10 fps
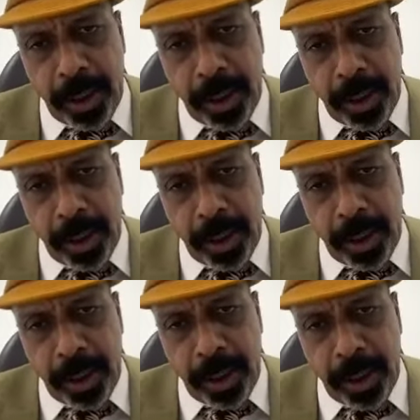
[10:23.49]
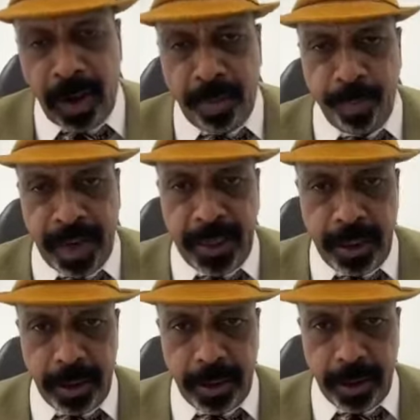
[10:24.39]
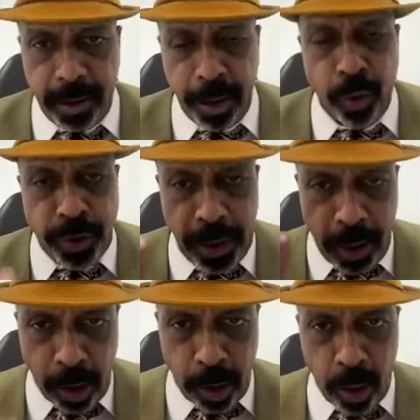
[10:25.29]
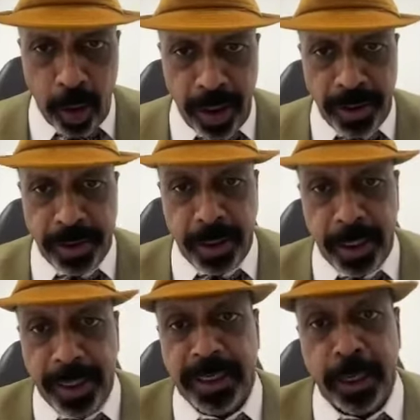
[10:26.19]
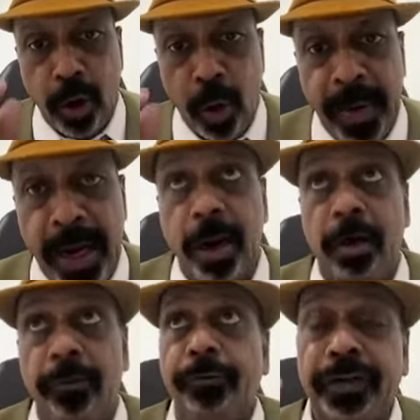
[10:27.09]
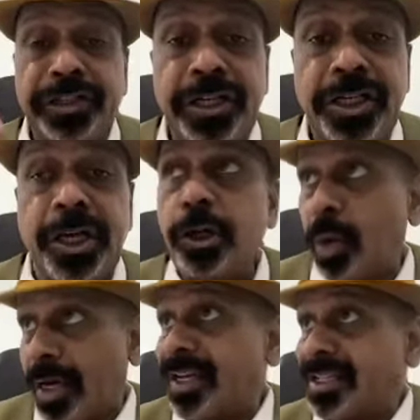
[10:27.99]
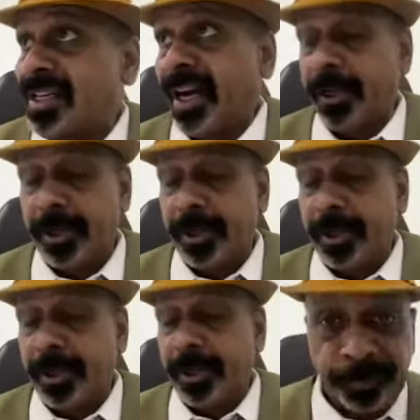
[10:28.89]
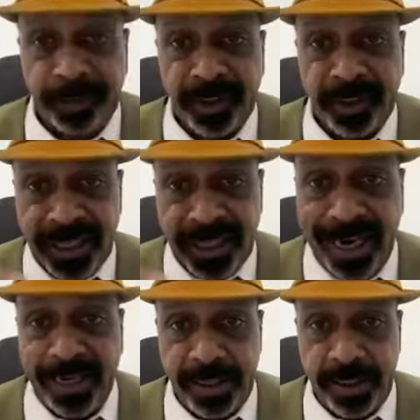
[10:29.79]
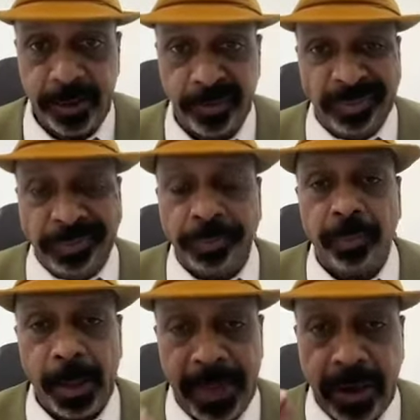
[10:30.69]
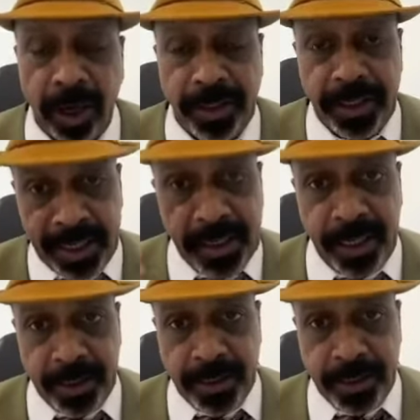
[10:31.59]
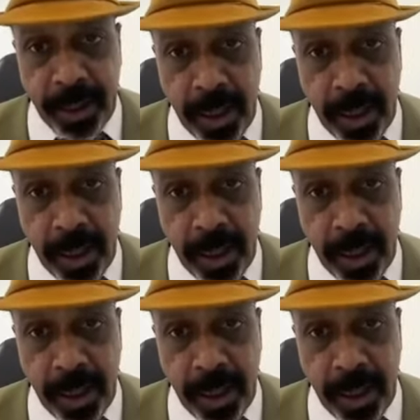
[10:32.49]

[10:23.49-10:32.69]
therapy development using autologous is a domain of a physician to understand the science. Because in this,